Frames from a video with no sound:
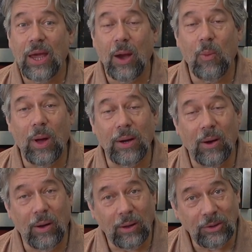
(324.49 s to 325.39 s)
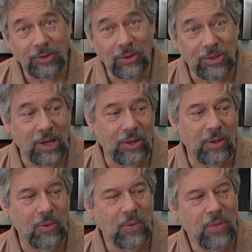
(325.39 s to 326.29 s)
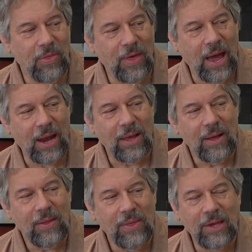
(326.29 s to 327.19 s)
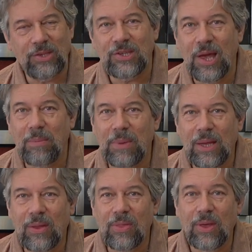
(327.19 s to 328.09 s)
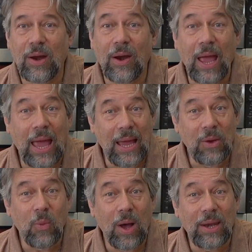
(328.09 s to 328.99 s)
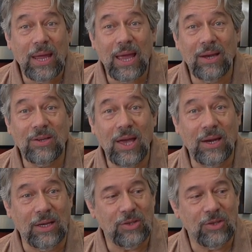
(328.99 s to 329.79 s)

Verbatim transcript: I want to also tell you that they sent me their A one antenna.